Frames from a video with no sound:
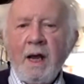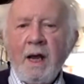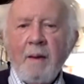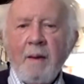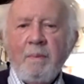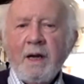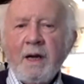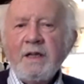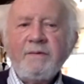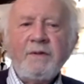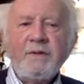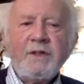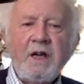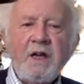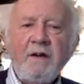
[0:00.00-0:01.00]
in place
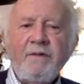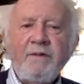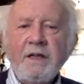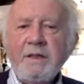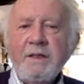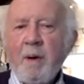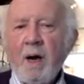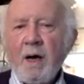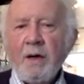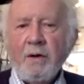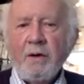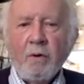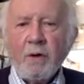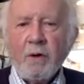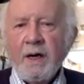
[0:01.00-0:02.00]
for TFN's
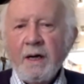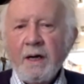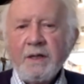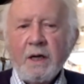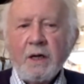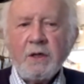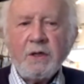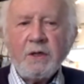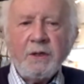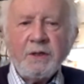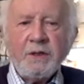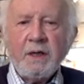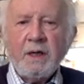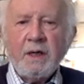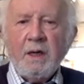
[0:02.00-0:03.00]
partner
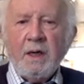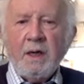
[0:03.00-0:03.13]
organizations.